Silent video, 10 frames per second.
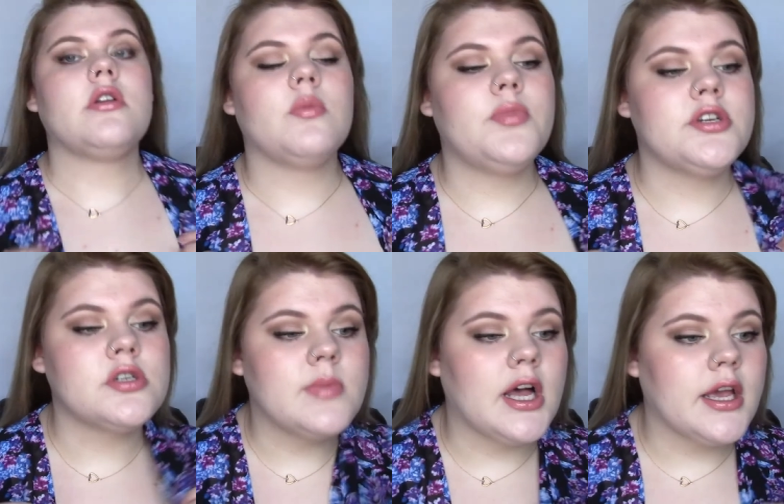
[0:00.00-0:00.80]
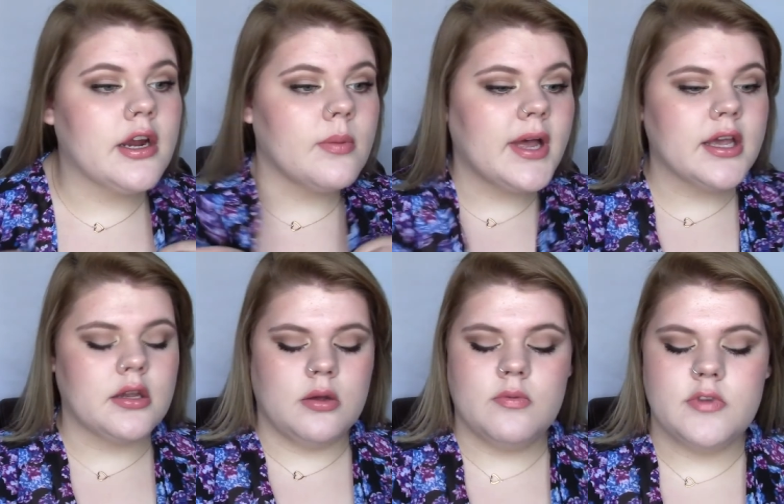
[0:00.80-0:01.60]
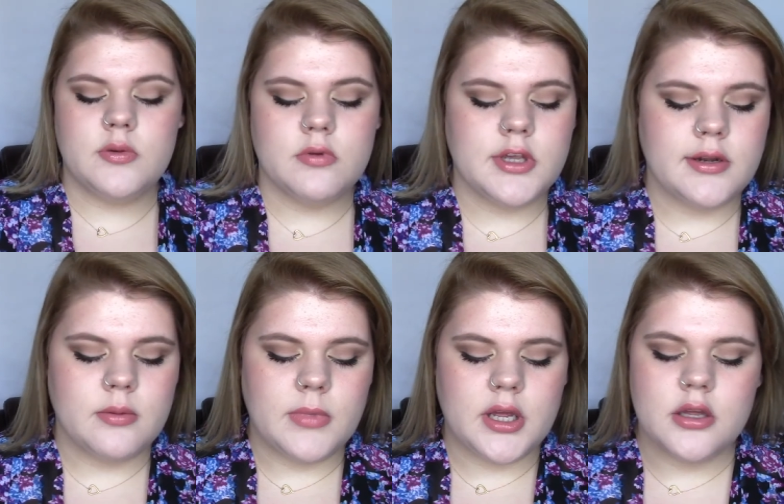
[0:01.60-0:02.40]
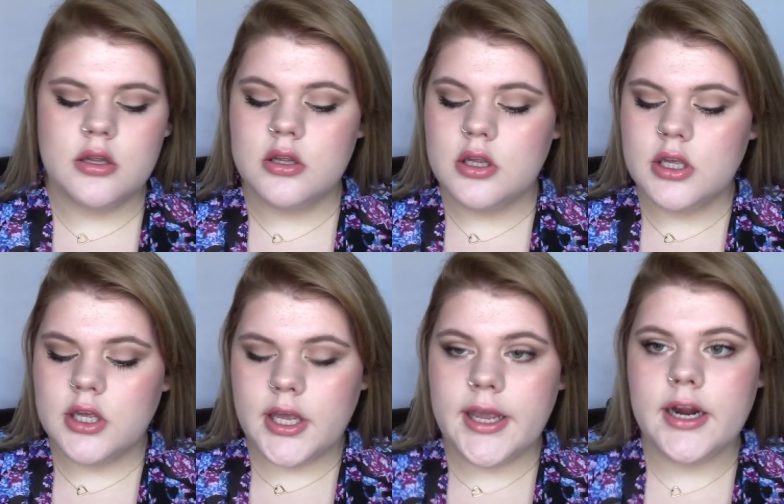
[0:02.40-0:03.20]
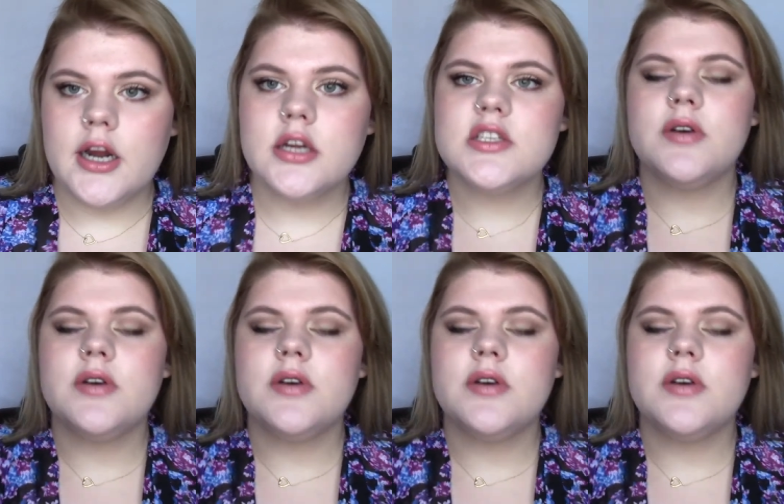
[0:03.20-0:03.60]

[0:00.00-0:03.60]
I'm going to push my hair back and hopefully it won't get in my here.